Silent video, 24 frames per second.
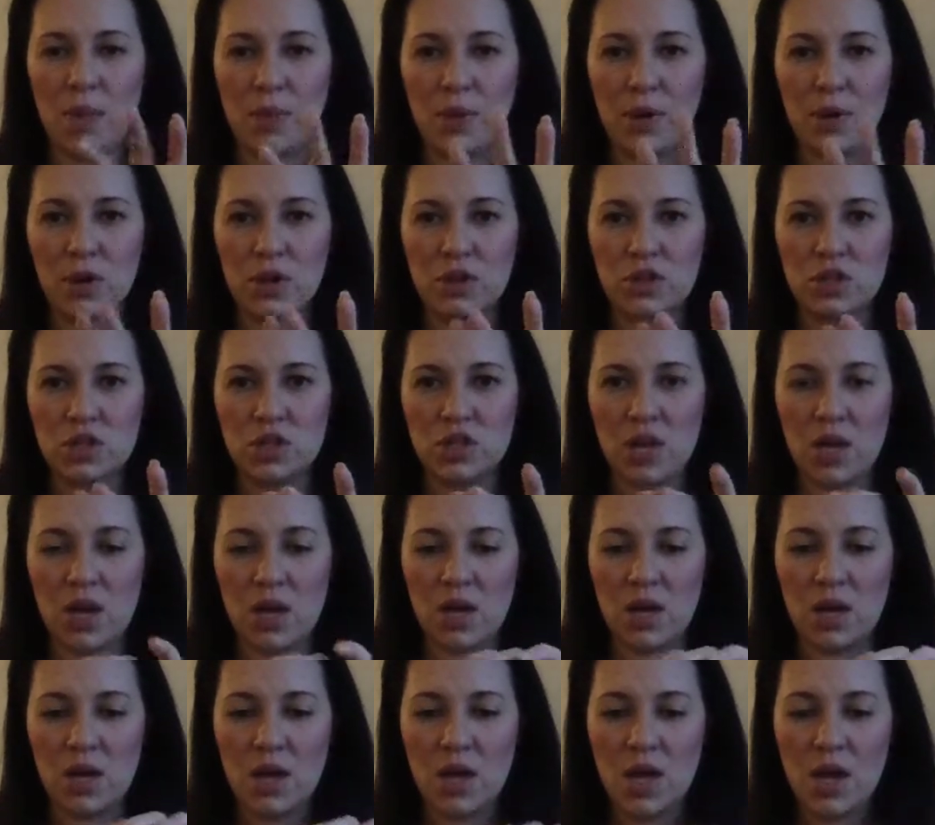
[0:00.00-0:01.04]
purge
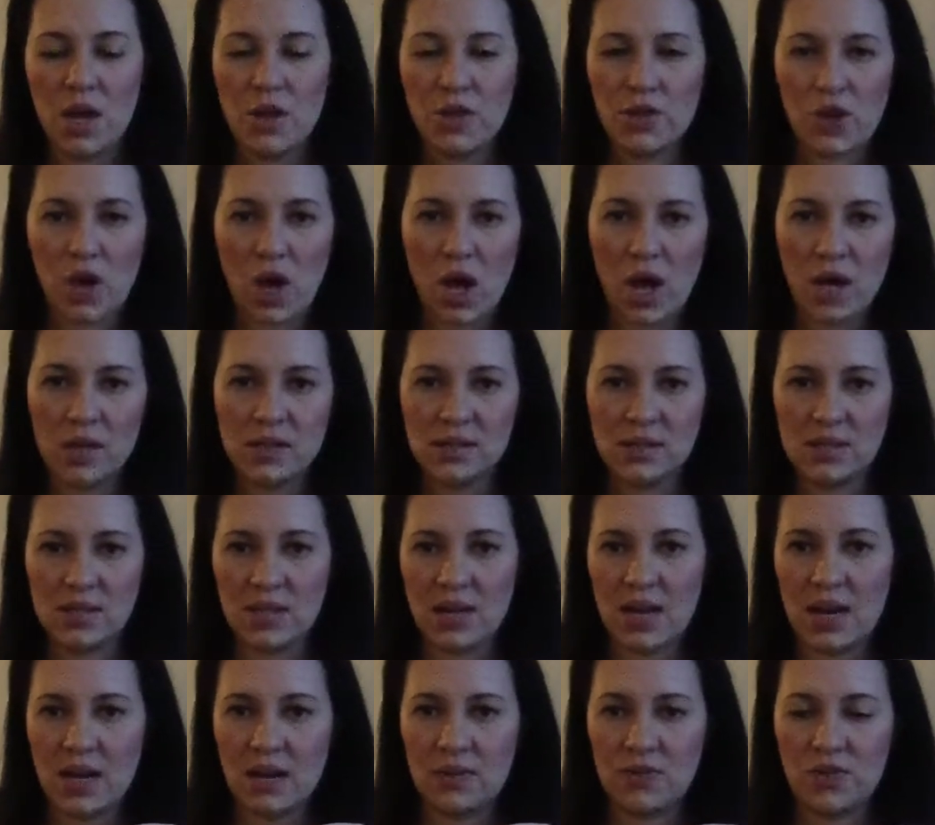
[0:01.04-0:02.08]
the thoughts, the
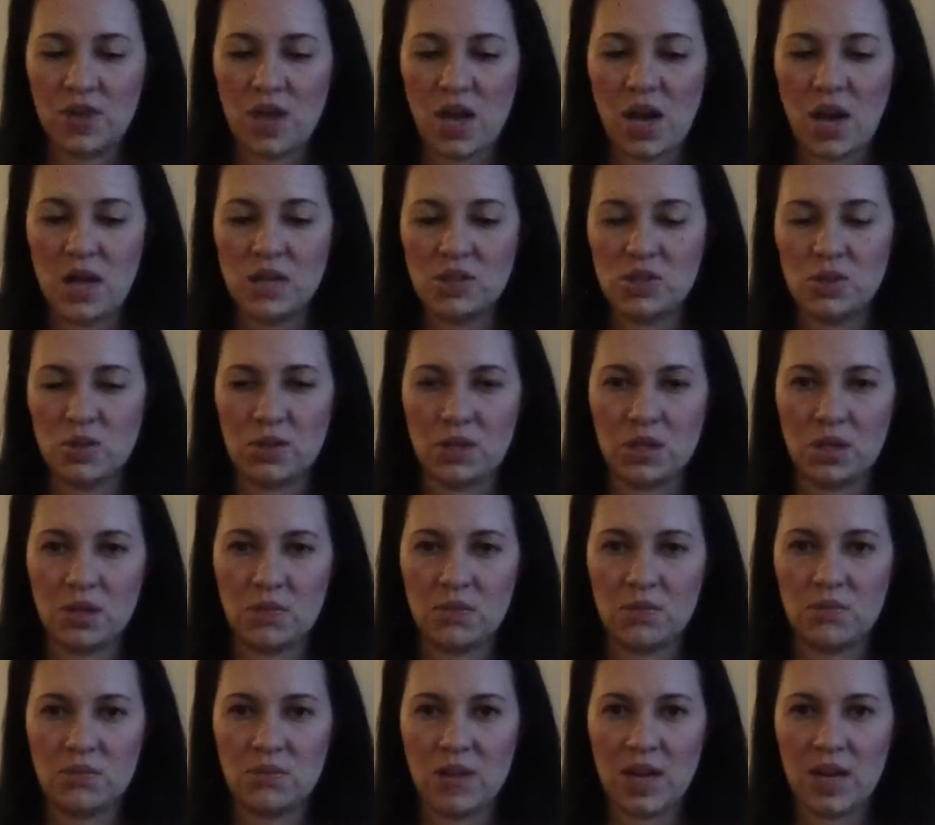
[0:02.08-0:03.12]
negative thoughts, or the
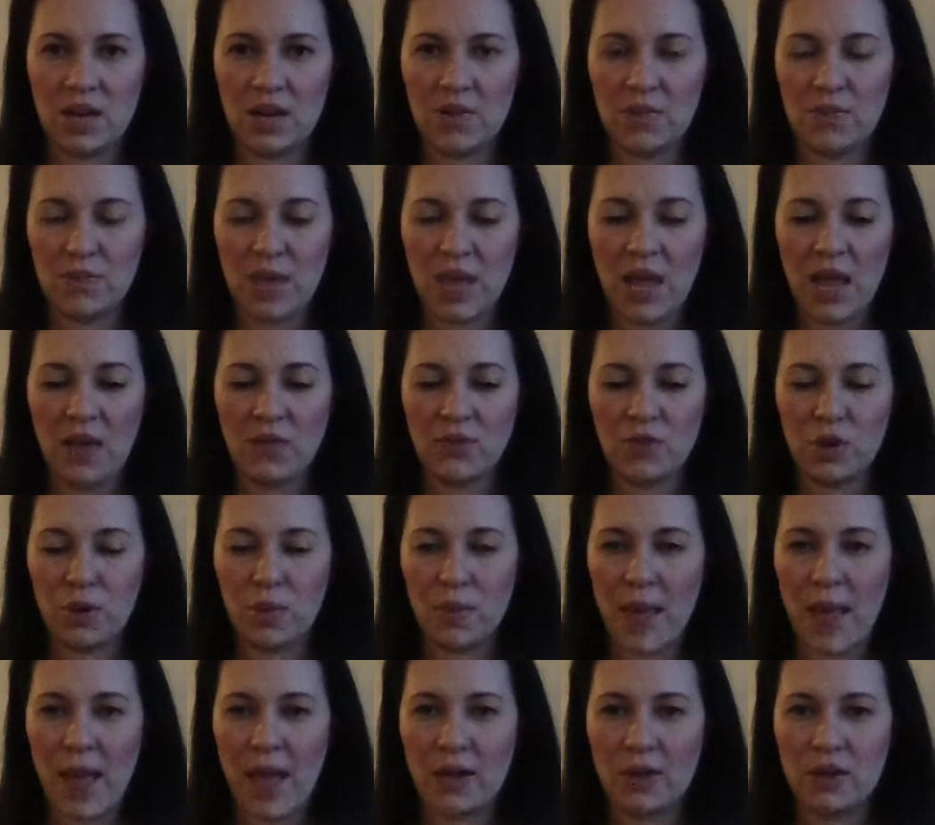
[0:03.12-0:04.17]
negative behavioral
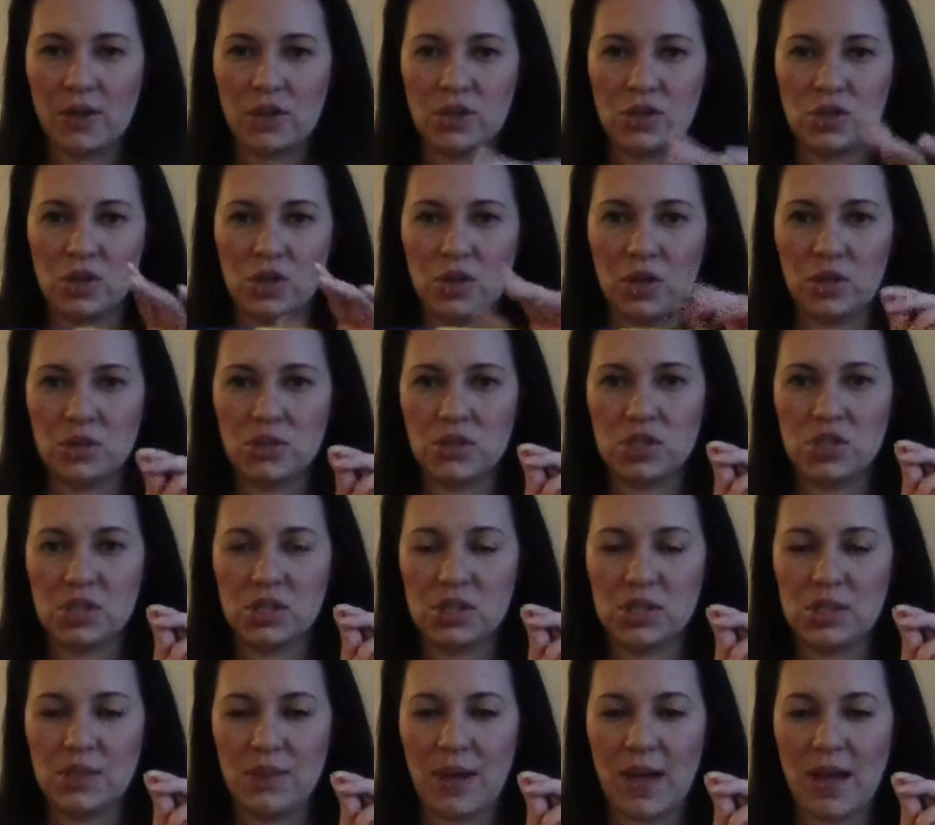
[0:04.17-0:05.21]
patterns, or
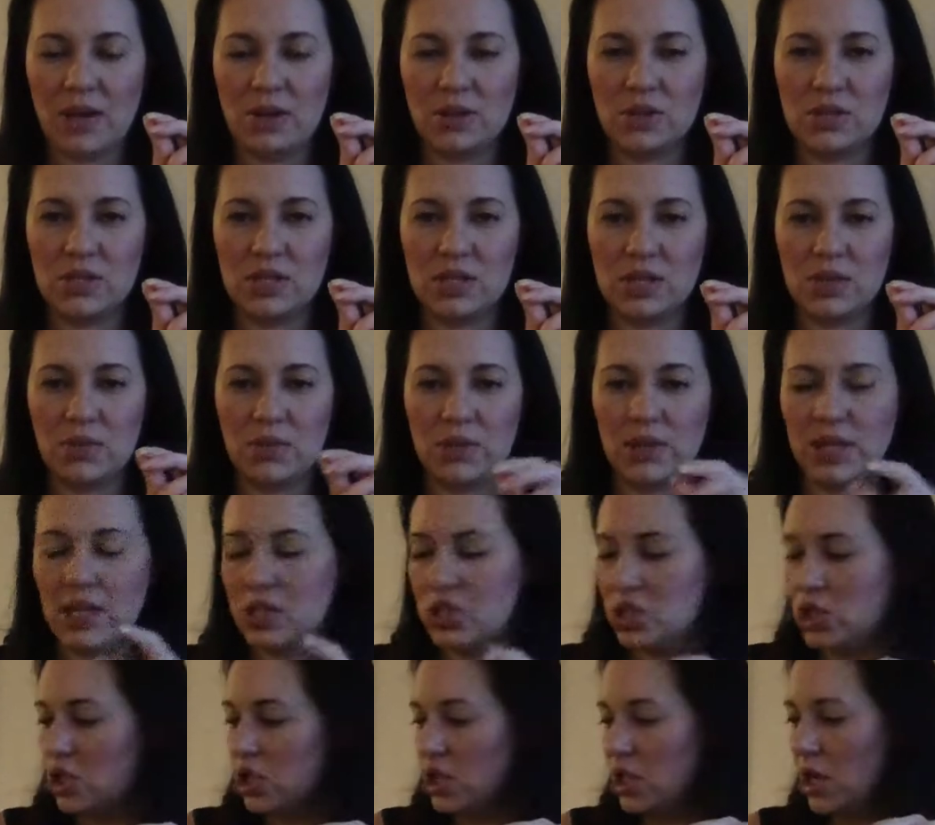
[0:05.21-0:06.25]
just patterns in the
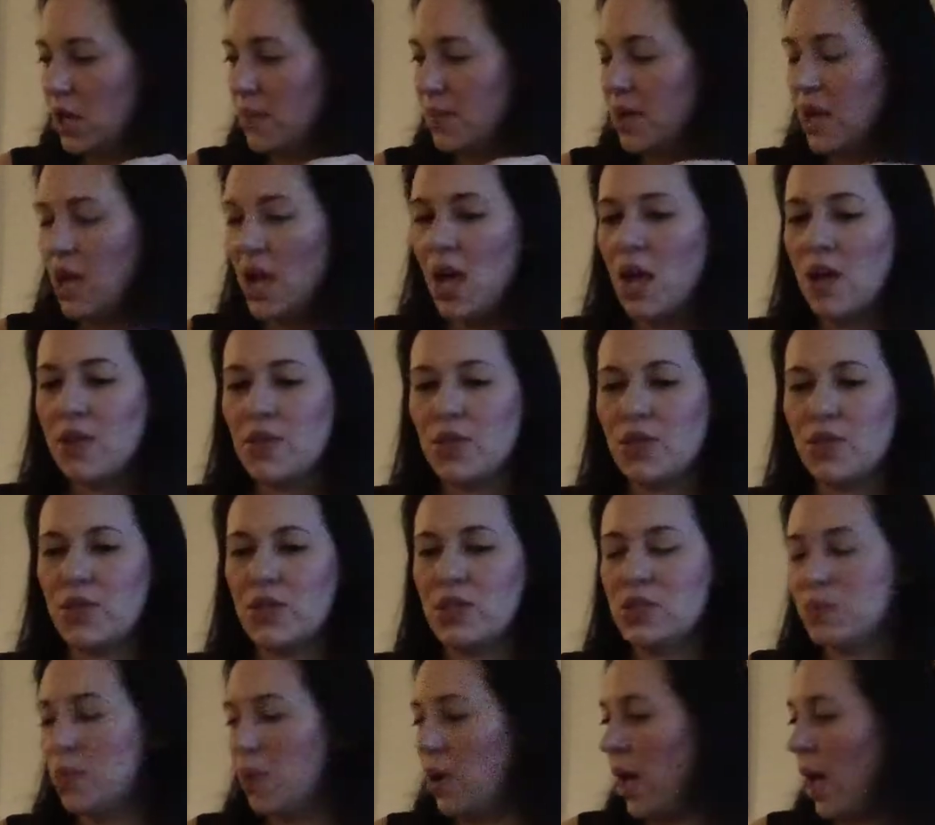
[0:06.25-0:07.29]
relationship, that
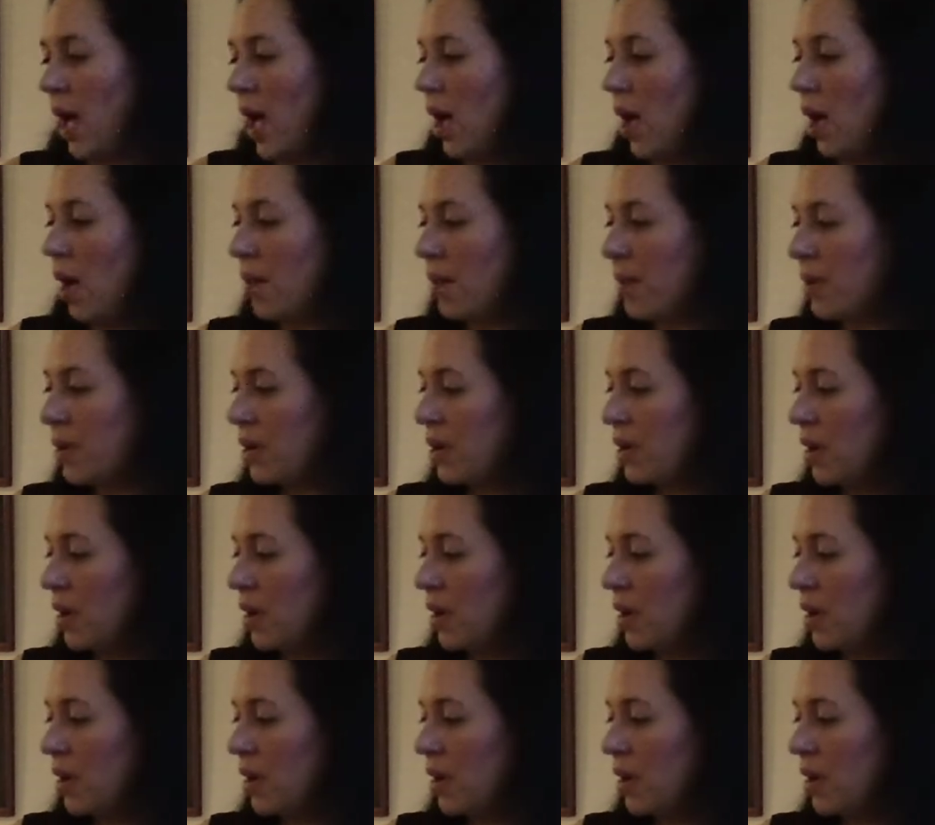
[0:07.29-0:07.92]
this will help.